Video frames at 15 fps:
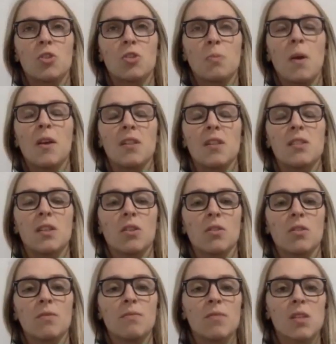probably
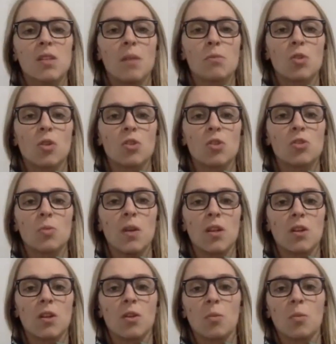still some sort of
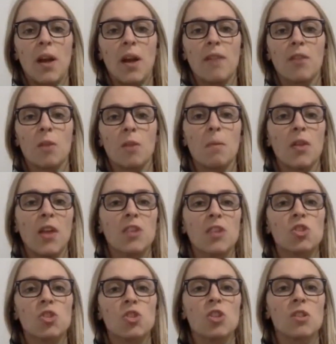sweetener or whatever, but
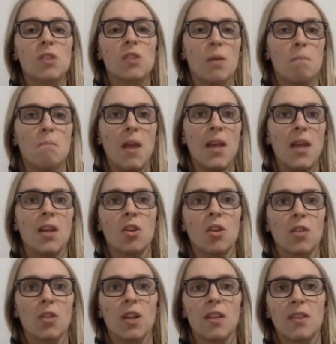that's just a main
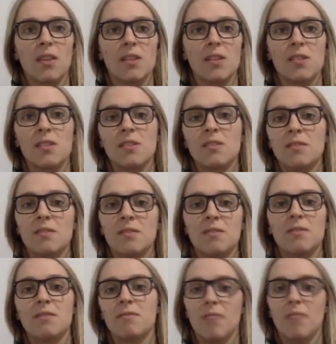ingredient that's
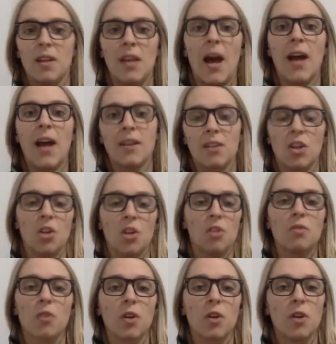not good
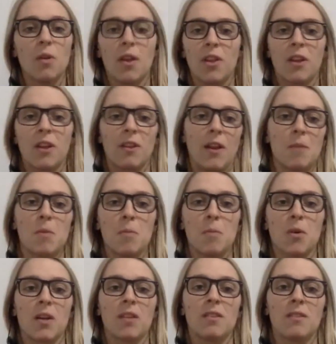for you. I think a lot of people can